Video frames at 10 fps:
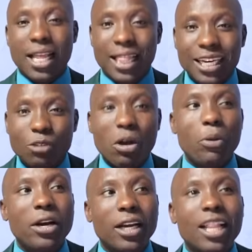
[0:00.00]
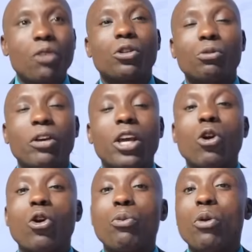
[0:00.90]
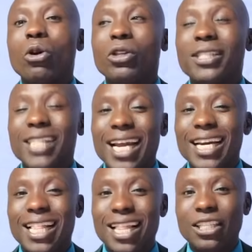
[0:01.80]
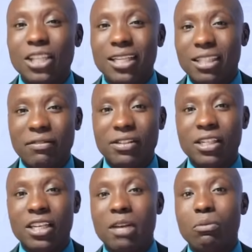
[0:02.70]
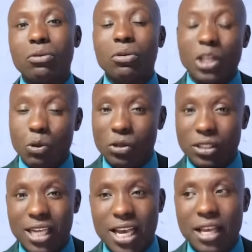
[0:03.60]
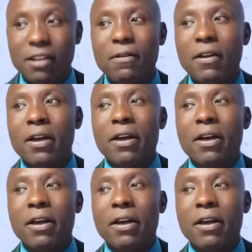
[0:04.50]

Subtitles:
And that is why when Rigathi was speaking on Sunday in that church service in Kiambu, he was saying